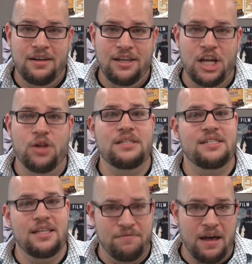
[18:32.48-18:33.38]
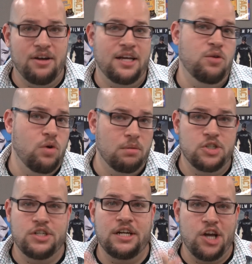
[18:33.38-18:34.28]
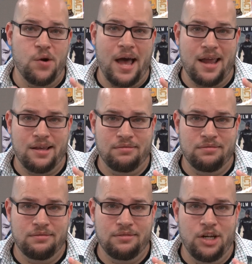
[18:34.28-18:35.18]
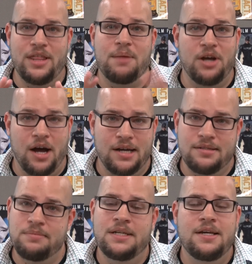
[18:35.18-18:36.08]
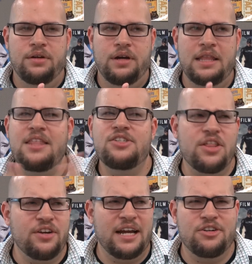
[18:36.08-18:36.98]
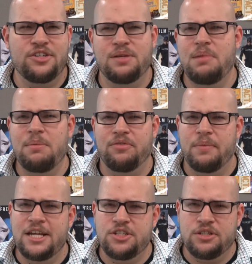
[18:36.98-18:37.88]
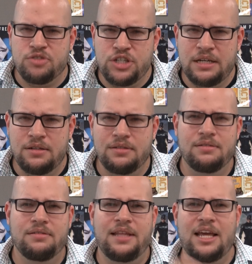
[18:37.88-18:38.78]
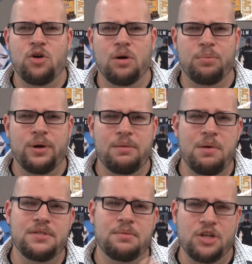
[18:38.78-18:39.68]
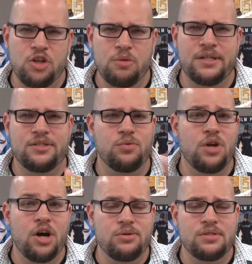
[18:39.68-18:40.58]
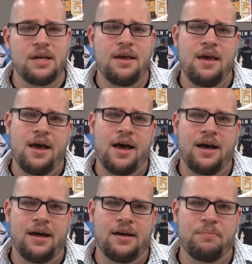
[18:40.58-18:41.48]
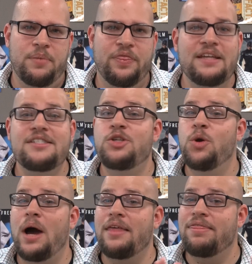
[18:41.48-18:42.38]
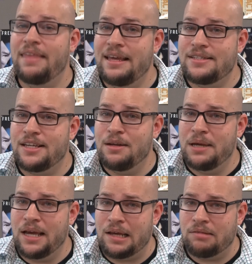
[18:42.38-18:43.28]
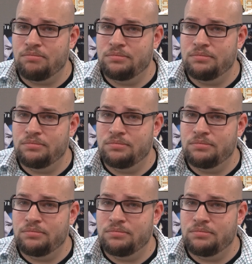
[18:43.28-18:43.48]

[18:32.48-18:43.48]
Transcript: You know, let's see the Falcon and War Machine go at it. You know, that'd be awesome. And then there's other characters that maybe from Agents of Shield they incorporate, maybe some Inhumans, who knows. Uh, but this is who I think is going to be in it